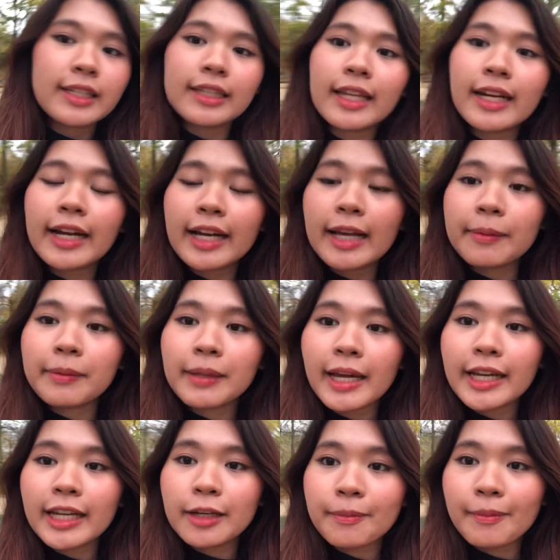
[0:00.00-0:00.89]
that I
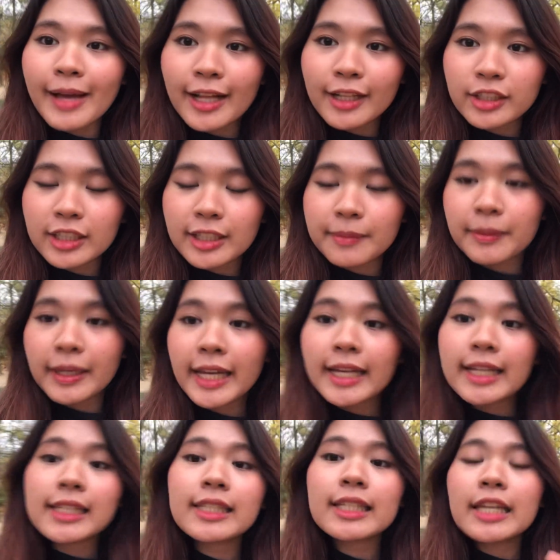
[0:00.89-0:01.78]
apply in Belgium
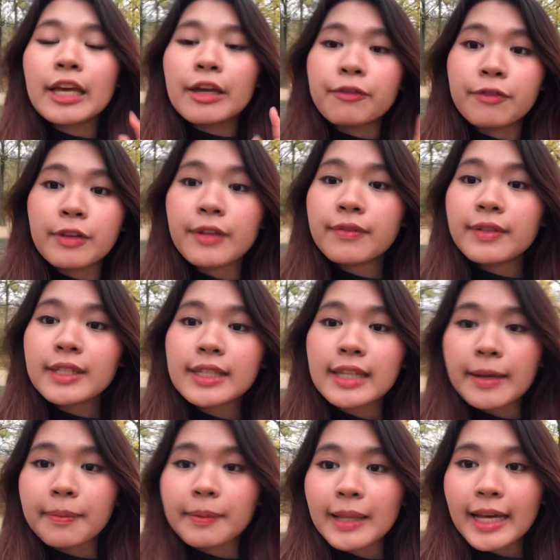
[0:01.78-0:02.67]
is Vivis
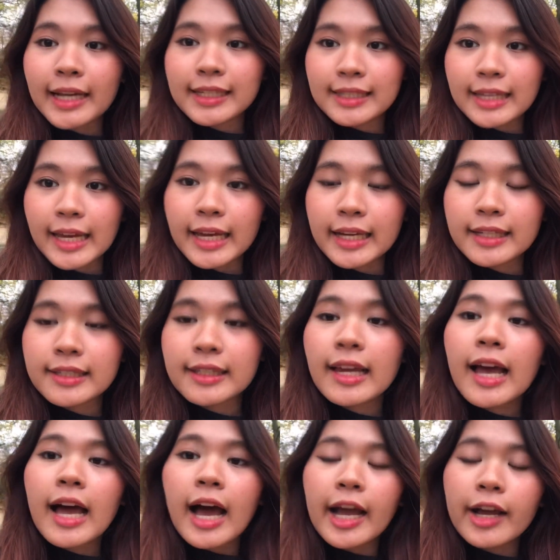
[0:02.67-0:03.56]
Applied Science.
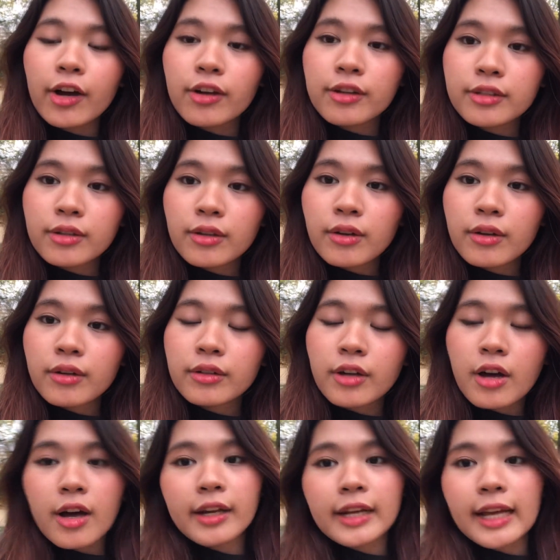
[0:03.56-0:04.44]
I also
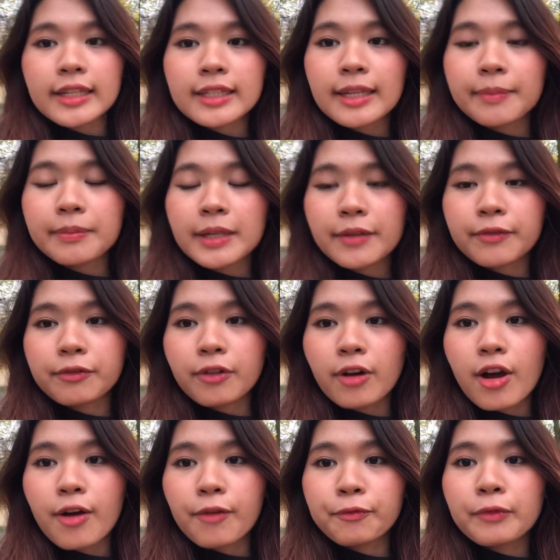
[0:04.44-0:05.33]
got accepted
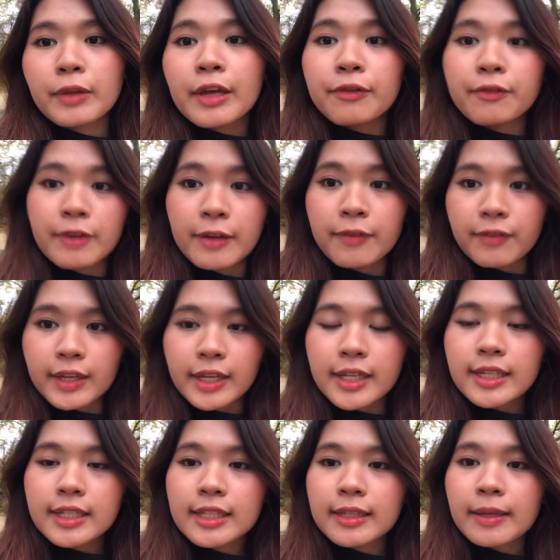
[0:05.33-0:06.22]
from
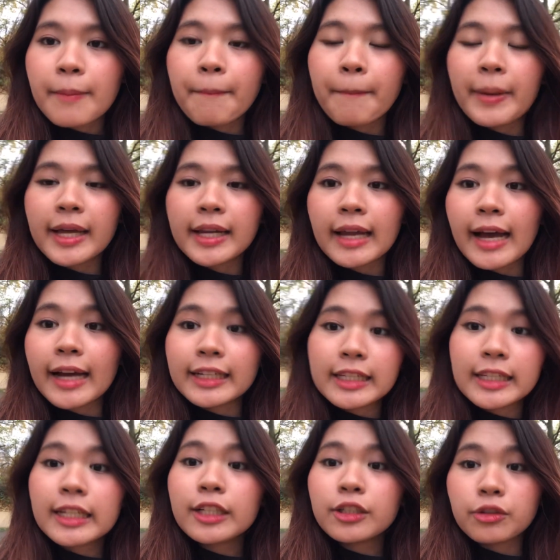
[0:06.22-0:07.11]
Vivis, but I
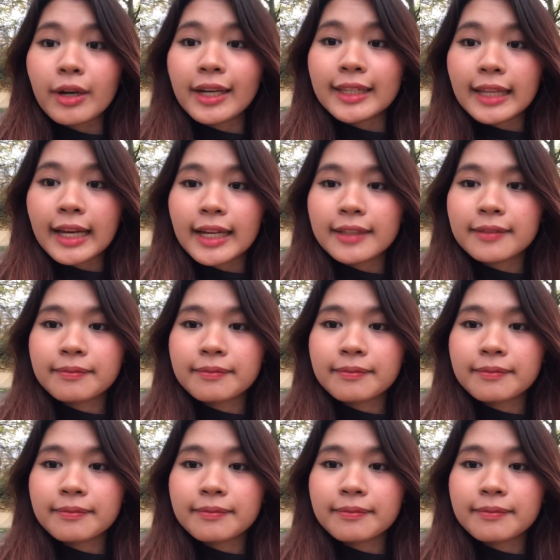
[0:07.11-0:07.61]
didn't join that.